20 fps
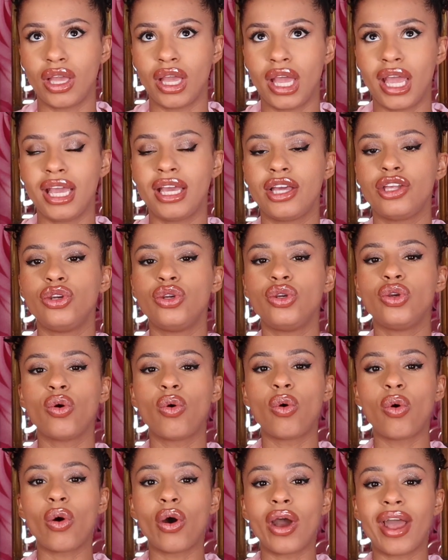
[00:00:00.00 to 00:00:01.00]

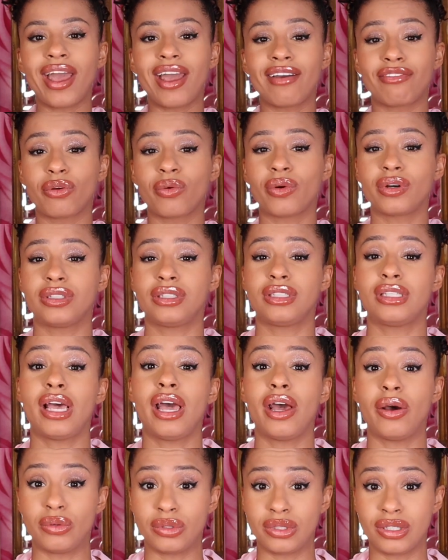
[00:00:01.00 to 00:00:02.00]
ignore everyone
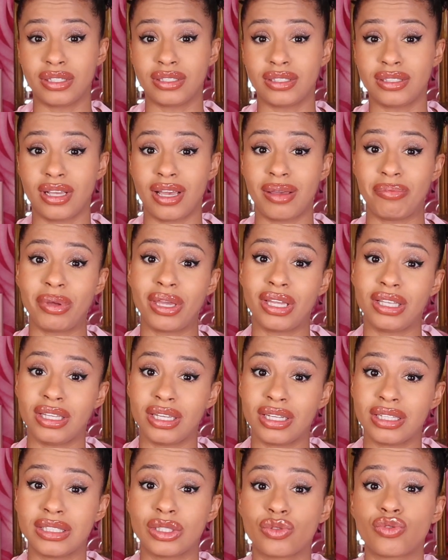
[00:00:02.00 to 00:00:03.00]
else's
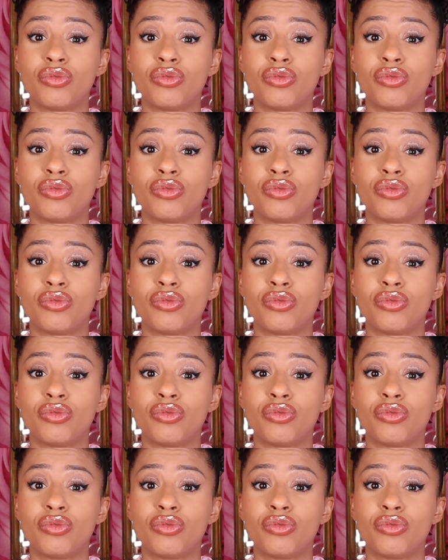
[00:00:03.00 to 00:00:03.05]
opinions.